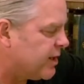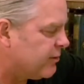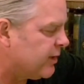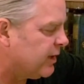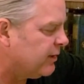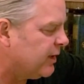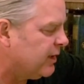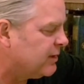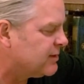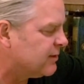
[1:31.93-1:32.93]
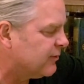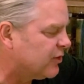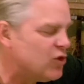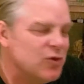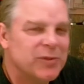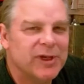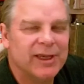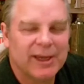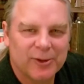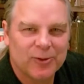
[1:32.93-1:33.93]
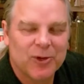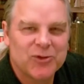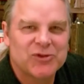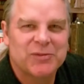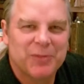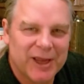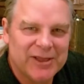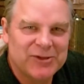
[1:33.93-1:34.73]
daring deeds of Cuban heroes and